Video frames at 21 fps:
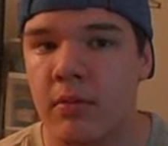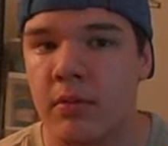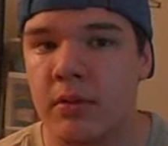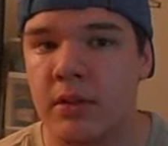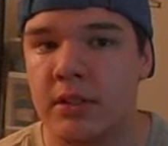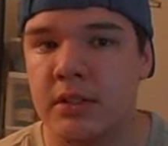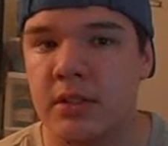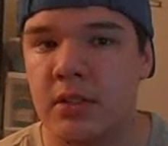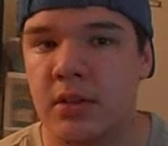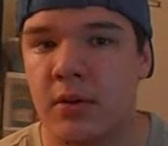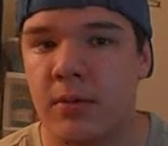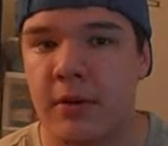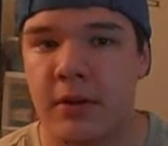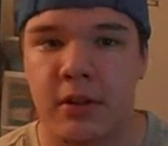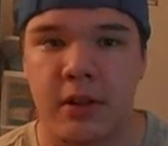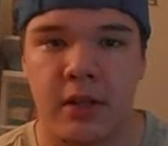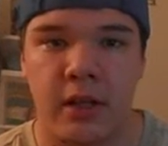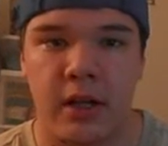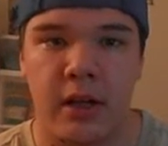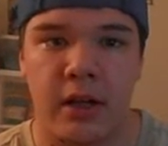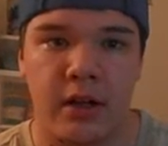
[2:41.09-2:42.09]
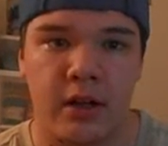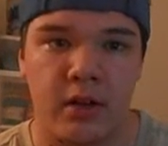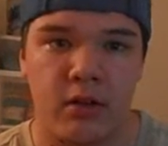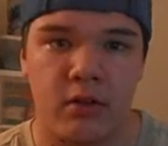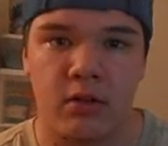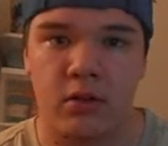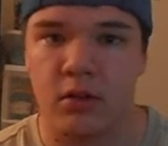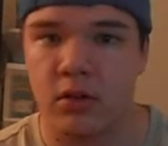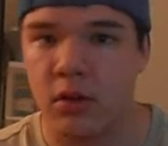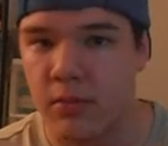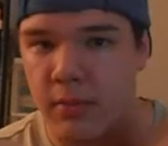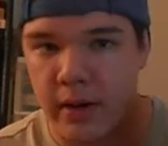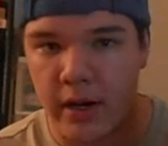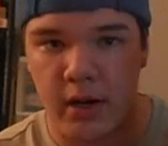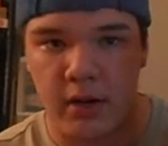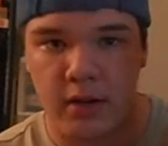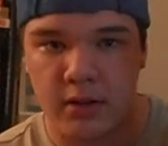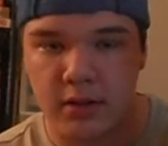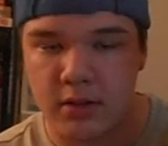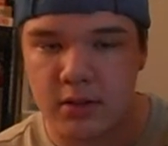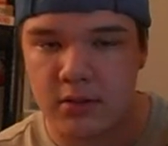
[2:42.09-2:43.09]
needs to know about that. Go
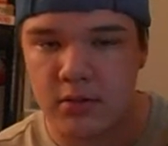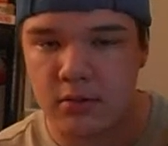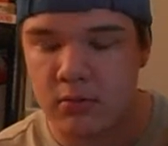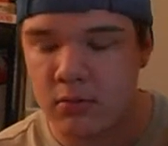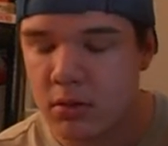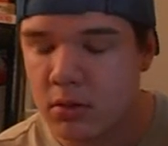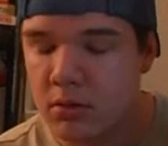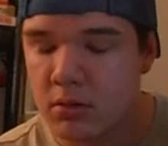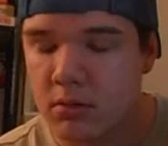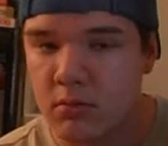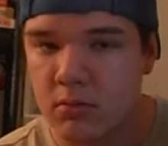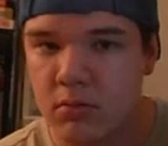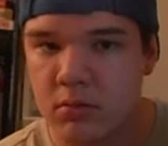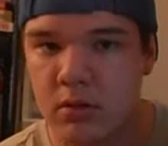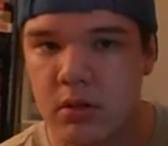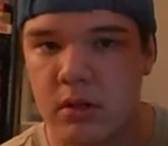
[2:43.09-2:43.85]
Pirates! Woo!